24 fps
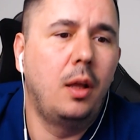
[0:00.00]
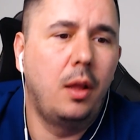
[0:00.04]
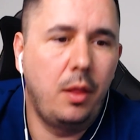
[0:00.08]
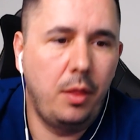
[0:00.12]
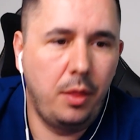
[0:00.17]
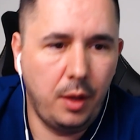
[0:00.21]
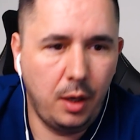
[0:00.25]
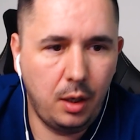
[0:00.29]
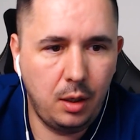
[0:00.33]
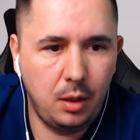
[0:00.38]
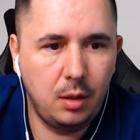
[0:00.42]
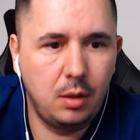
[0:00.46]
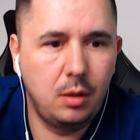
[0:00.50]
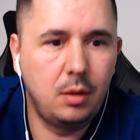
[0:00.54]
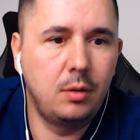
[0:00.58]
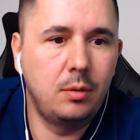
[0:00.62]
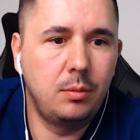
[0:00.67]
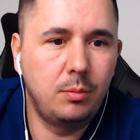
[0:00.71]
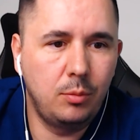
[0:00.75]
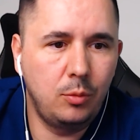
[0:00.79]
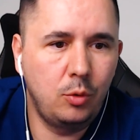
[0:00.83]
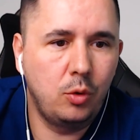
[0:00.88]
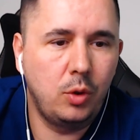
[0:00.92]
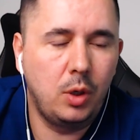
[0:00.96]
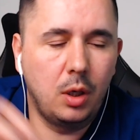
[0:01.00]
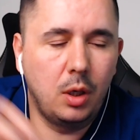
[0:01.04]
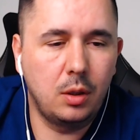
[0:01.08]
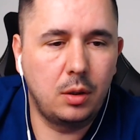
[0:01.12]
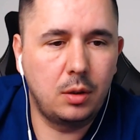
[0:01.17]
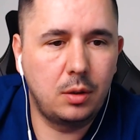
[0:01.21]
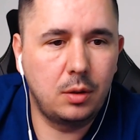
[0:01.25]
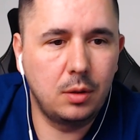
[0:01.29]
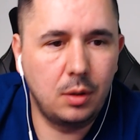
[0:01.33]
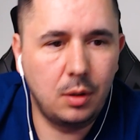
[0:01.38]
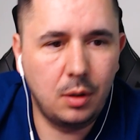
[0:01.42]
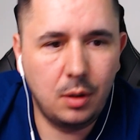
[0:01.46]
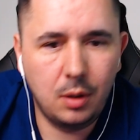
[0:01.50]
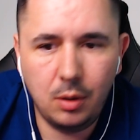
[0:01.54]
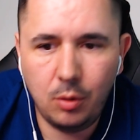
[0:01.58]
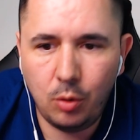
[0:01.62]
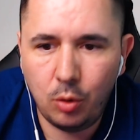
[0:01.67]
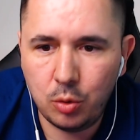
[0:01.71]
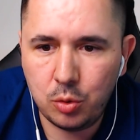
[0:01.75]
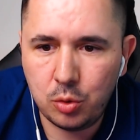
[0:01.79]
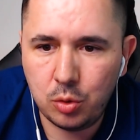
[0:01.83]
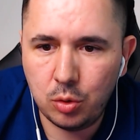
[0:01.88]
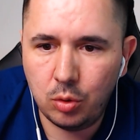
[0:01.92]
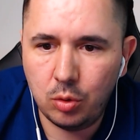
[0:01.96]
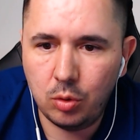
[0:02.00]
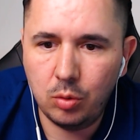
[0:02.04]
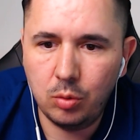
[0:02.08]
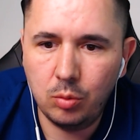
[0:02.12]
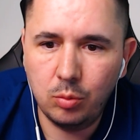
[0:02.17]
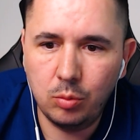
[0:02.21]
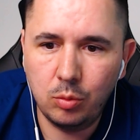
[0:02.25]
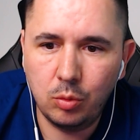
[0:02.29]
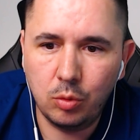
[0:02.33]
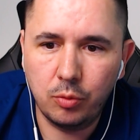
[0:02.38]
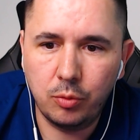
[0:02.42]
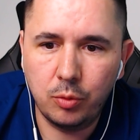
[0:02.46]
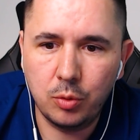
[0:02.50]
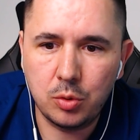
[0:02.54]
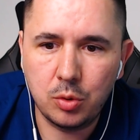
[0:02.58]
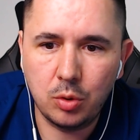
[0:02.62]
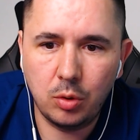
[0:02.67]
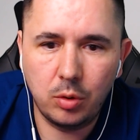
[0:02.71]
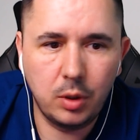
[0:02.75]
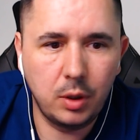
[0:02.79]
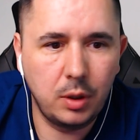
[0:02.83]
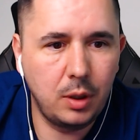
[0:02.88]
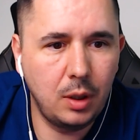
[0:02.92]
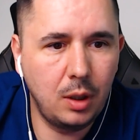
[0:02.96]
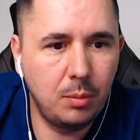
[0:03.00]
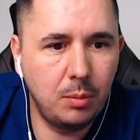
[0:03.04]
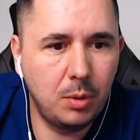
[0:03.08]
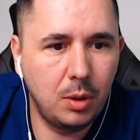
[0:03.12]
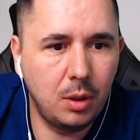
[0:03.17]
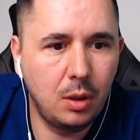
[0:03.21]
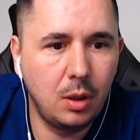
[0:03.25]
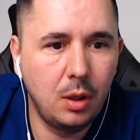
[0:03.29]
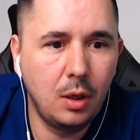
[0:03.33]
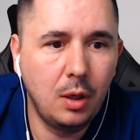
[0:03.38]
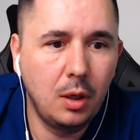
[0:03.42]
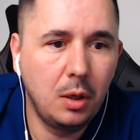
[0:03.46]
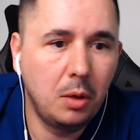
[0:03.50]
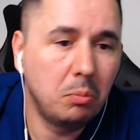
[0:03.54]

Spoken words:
Then you get also Rufus on the table.